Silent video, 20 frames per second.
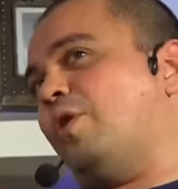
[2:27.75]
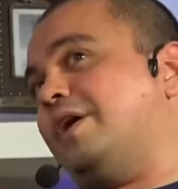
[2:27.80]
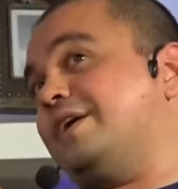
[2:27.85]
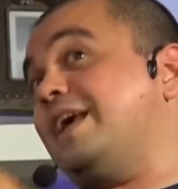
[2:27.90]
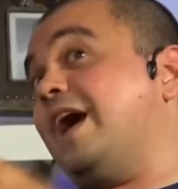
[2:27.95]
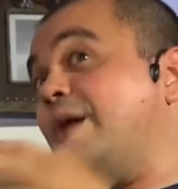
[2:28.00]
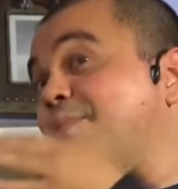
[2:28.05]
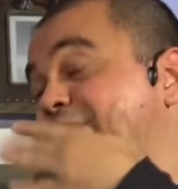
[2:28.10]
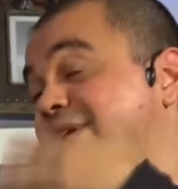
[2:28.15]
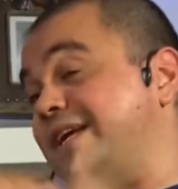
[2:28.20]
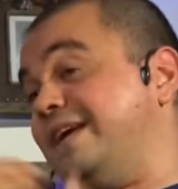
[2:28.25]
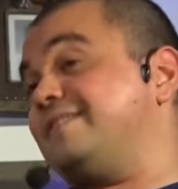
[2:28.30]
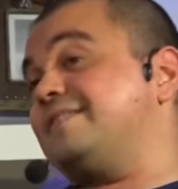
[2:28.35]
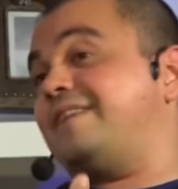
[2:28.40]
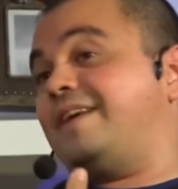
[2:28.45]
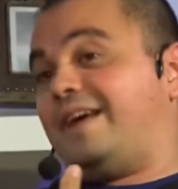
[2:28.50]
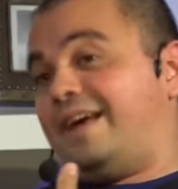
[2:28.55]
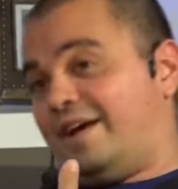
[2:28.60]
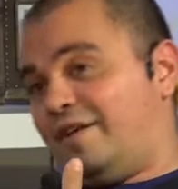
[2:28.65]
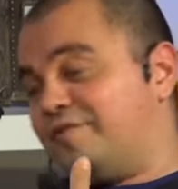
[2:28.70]
uh, yeah, I've been getting
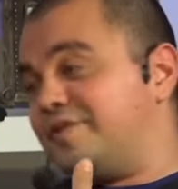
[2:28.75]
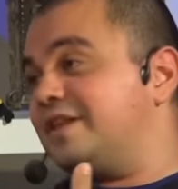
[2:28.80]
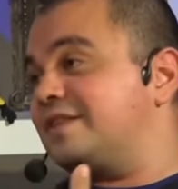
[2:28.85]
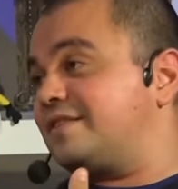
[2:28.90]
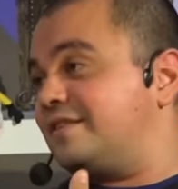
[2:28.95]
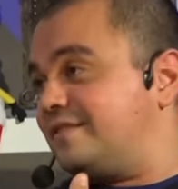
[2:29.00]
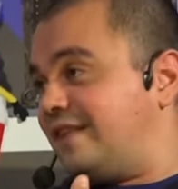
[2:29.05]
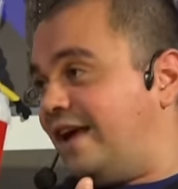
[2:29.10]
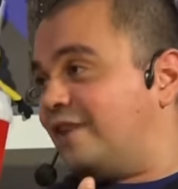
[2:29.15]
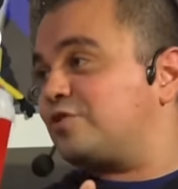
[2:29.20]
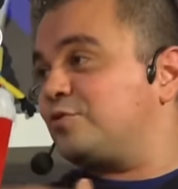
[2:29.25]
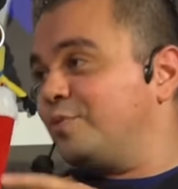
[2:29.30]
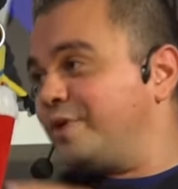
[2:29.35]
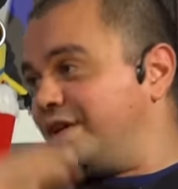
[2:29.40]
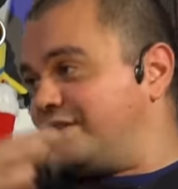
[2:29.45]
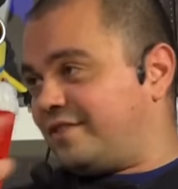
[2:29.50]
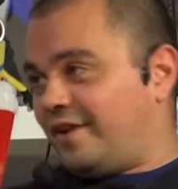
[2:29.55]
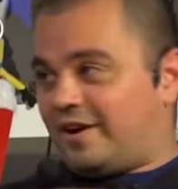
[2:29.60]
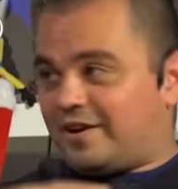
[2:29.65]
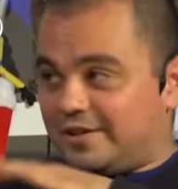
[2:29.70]
heavy into that, so we
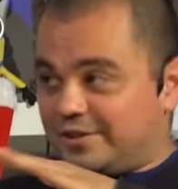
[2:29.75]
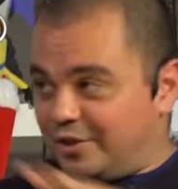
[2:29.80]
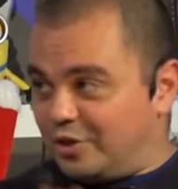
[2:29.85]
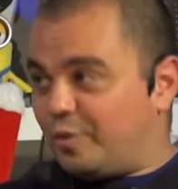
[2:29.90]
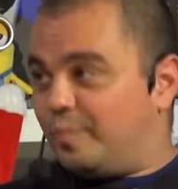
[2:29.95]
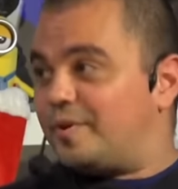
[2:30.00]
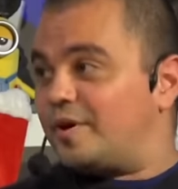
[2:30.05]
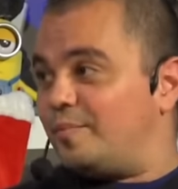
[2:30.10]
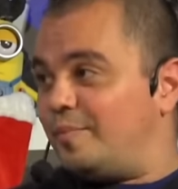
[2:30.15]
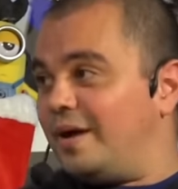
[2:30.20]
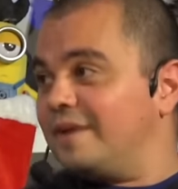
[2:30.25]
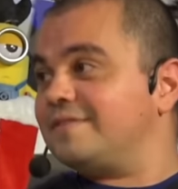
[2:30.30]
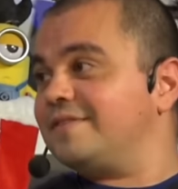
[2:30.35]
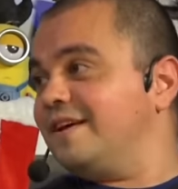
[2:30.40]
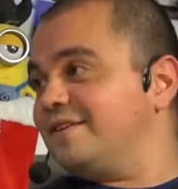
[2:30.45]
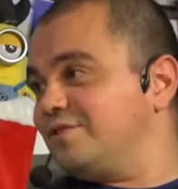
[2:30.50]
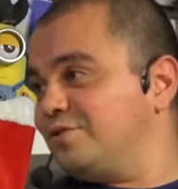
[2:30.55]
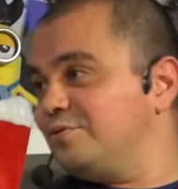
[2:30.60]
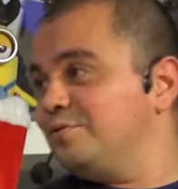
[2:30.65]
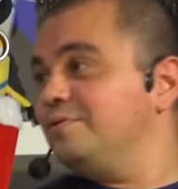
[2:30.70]
could talk a little bit about
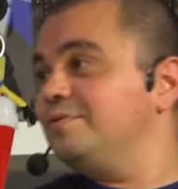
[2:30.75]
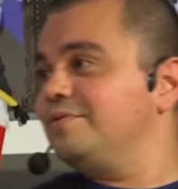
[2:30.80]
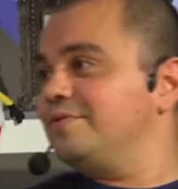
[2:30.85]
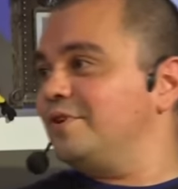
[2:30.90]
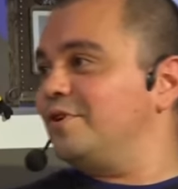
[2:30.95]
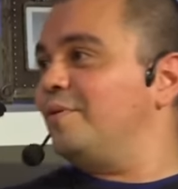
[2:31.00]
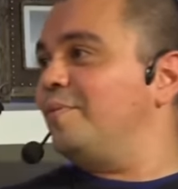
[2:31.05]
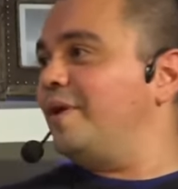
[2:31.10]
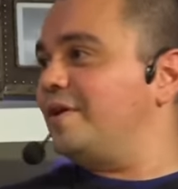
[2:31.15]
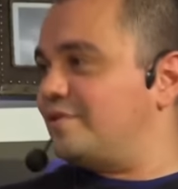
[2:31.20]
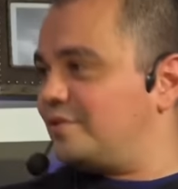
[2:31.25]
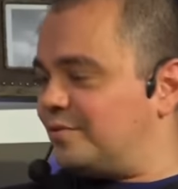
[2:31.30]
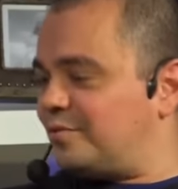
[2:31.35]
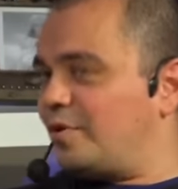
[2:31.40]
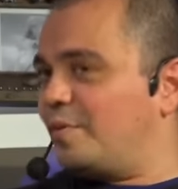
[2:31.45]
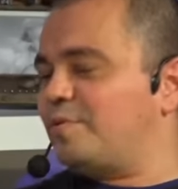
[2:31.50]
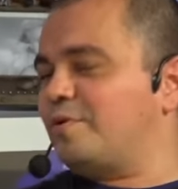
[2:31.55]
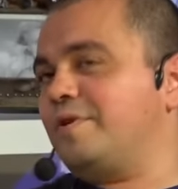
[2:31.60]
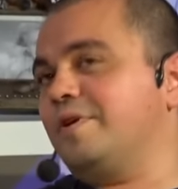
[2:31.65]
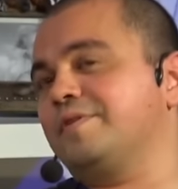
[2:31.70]
that too, you know, about some
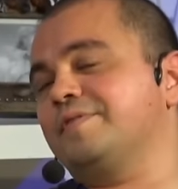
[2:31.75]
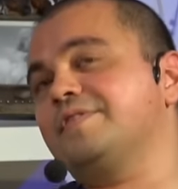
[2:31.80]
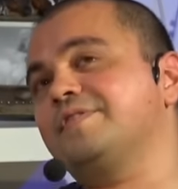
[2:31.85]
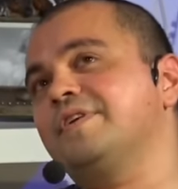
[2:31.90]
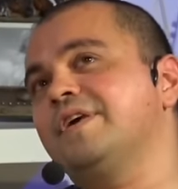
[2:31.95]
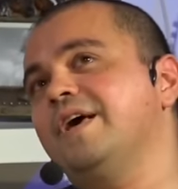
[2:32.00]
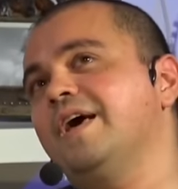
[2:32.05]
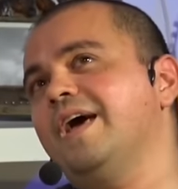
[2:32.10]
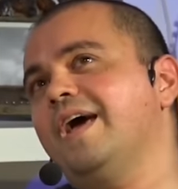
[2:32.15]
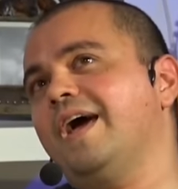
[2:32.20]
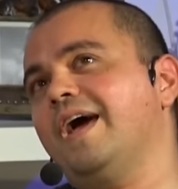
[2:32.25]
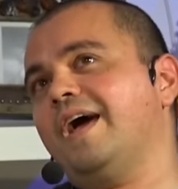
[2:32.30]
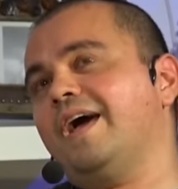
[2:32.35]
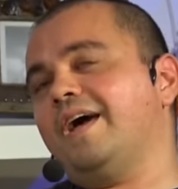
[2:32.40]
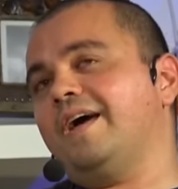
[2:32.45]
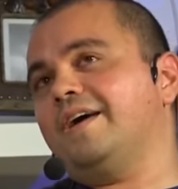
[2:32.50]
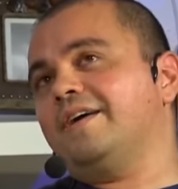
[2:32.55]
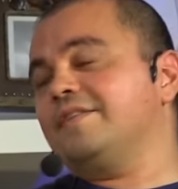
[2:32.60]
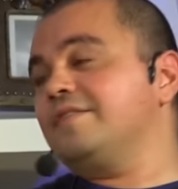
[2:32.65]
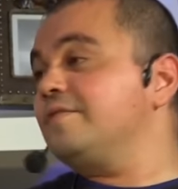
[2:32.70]
cryptocurrency.
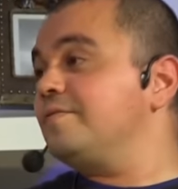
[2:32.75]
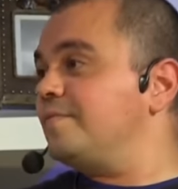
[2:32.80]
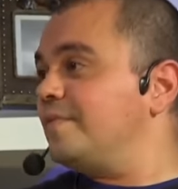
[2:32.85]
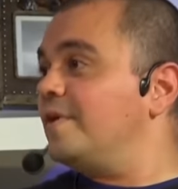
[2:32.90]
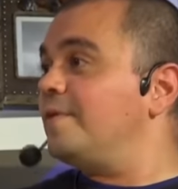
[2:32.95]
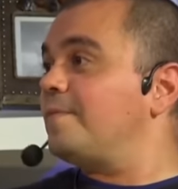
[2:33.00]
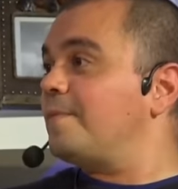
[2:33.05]
Well, and, I have yeah. no